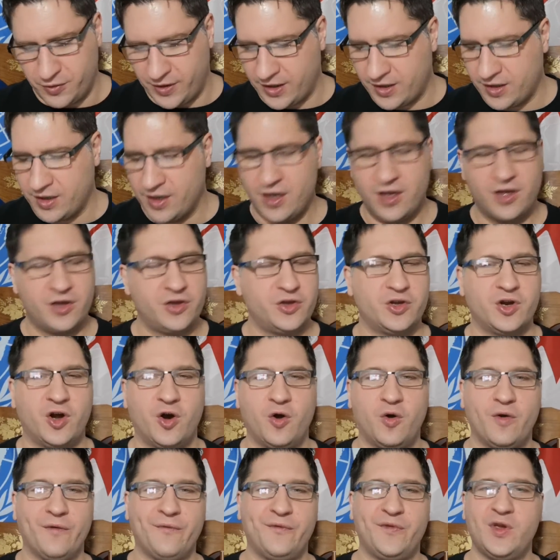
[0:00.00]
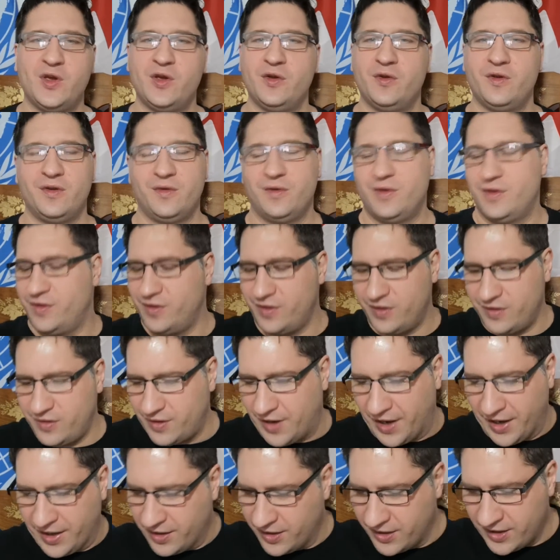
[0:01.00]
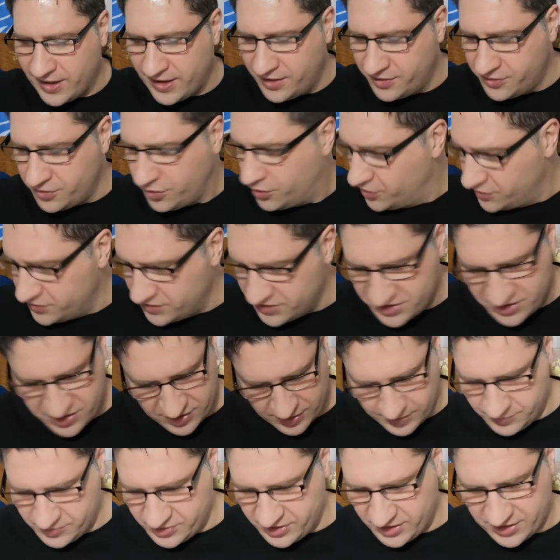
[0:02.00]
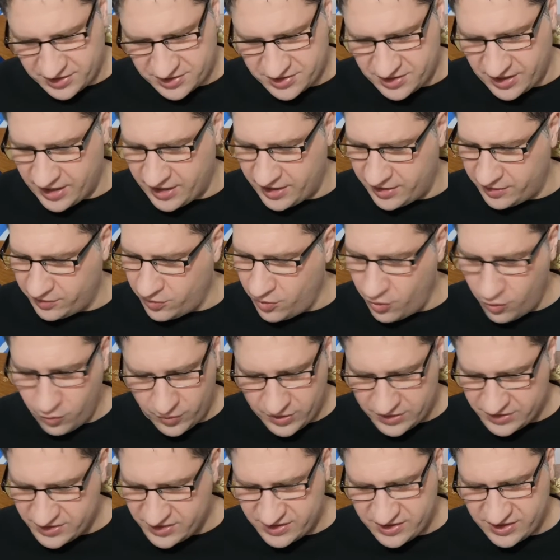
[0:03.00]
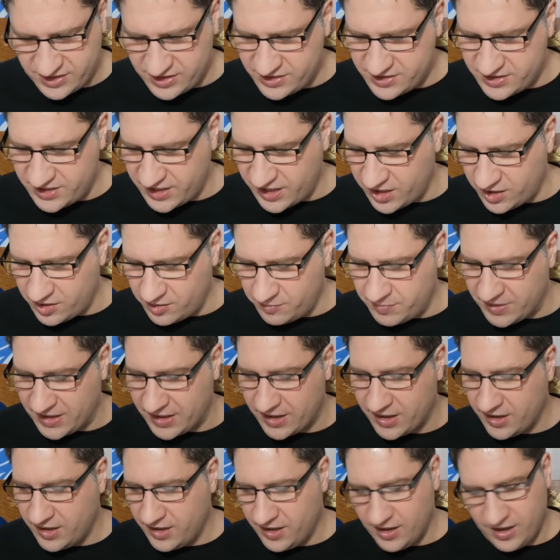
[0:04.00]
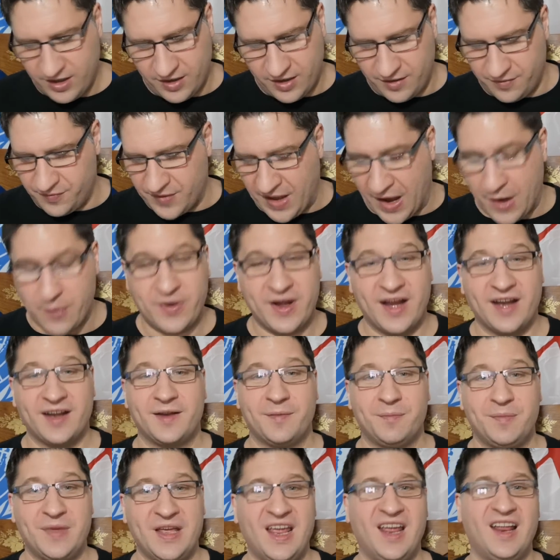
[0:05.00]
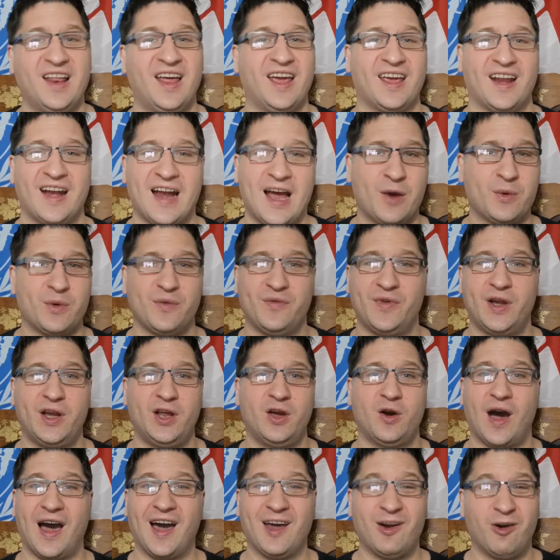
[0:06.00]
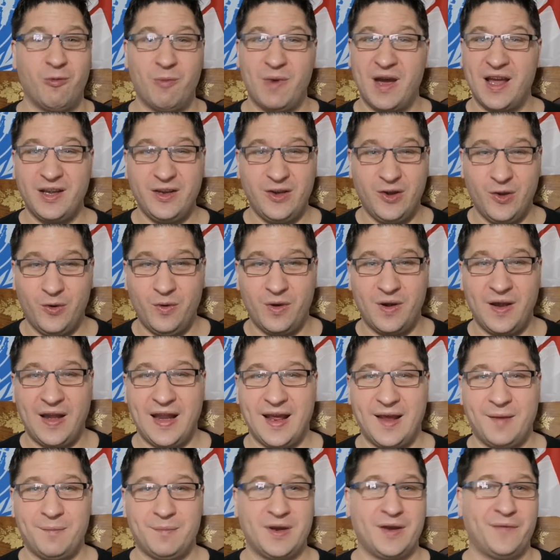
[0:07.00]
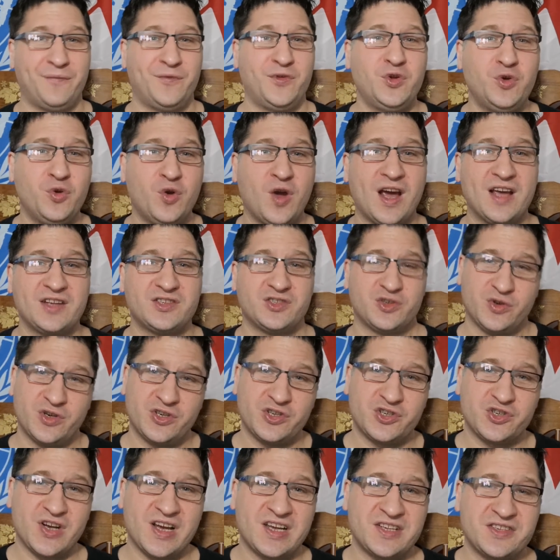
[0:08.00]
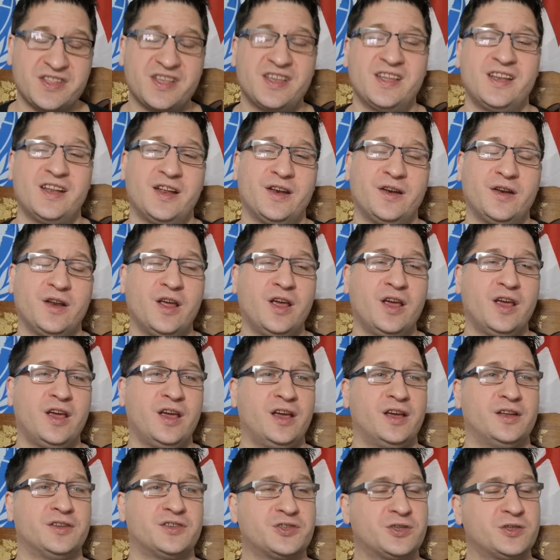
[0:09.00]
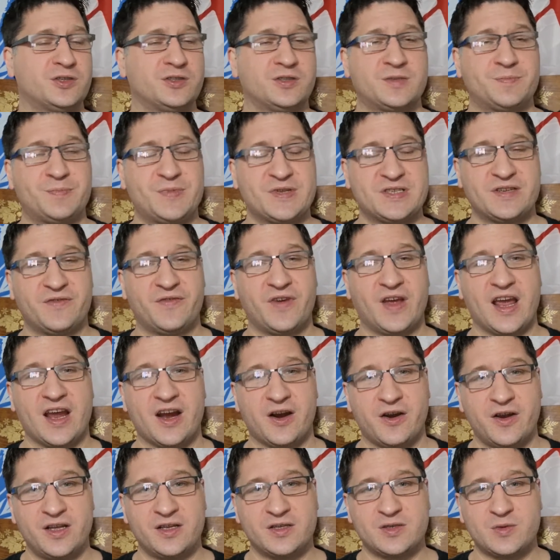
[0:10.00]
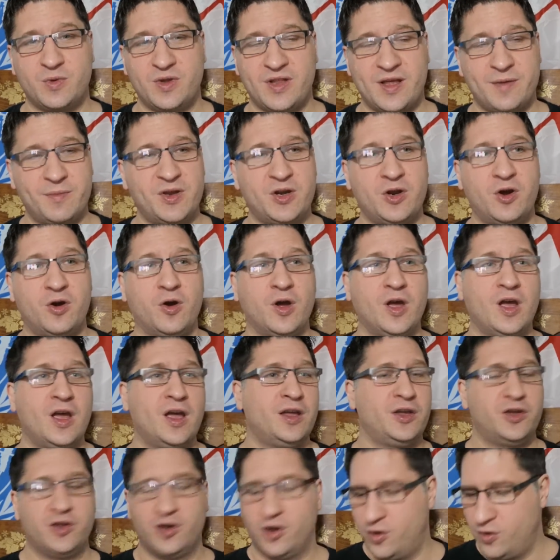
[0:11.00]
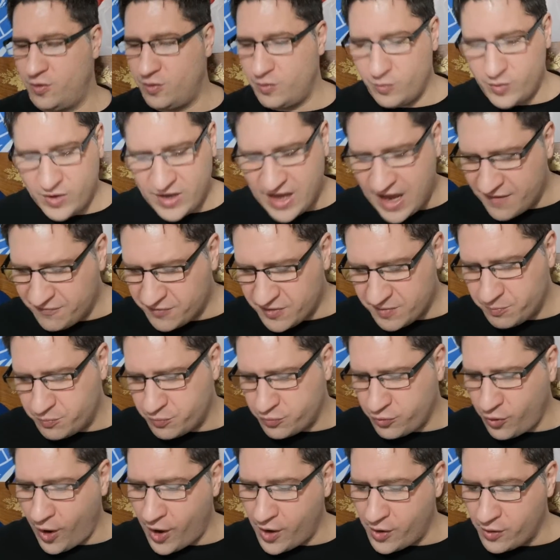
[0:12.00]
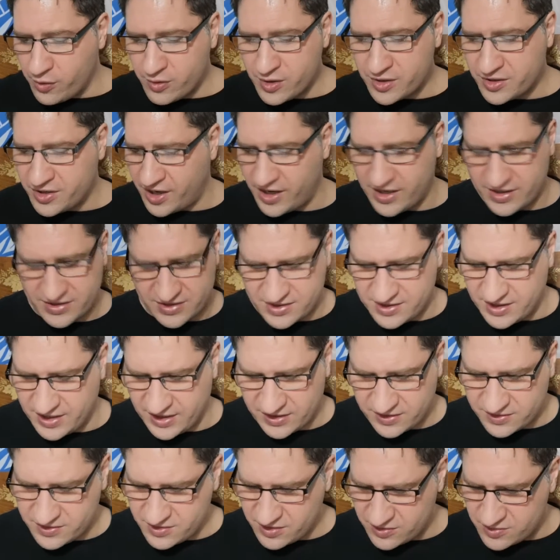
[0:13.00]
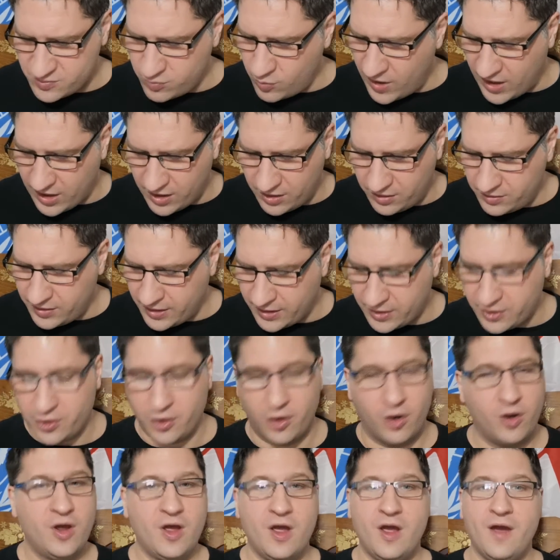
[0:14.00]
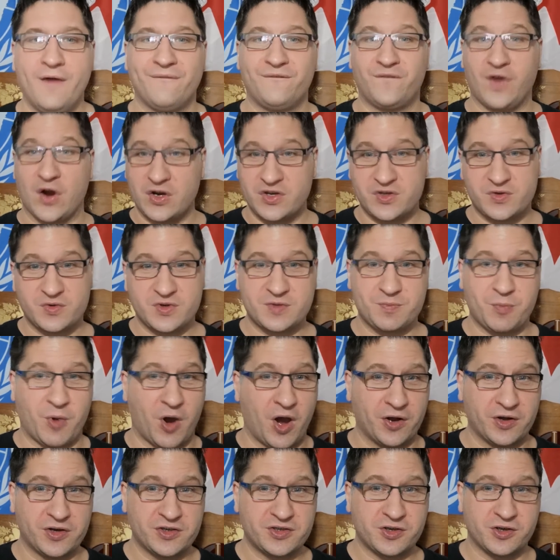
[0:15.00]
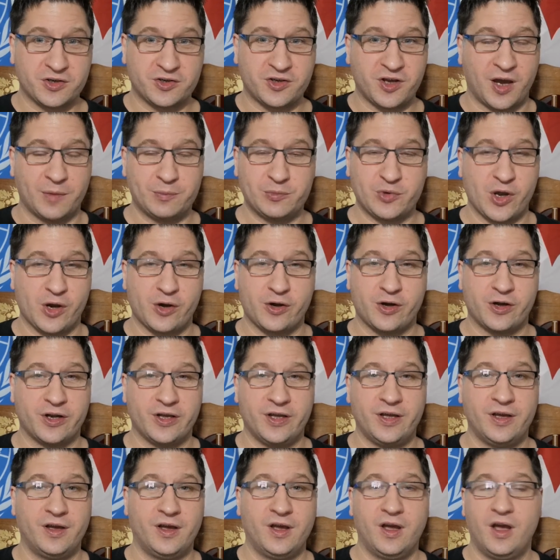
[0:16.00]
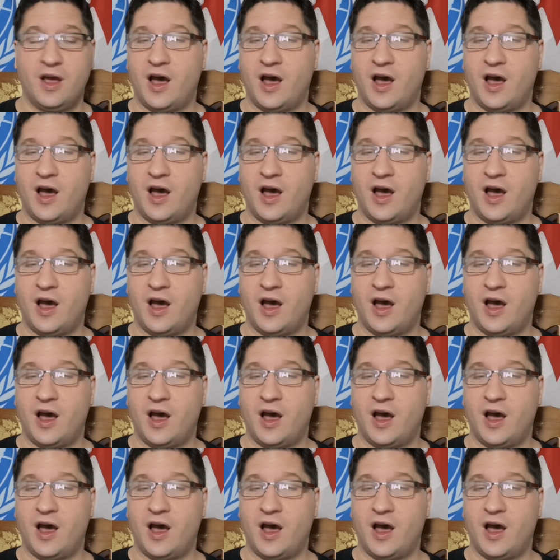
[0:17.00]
Like you know, if you, you I can get into all these subjects and go into detail, but that would end up being like an hour video. I don't mind doing that, but if you guys are interested in in specific areas, well, let me know. You know, we have to prioritize things as well. Like, you know, first responders are top priority.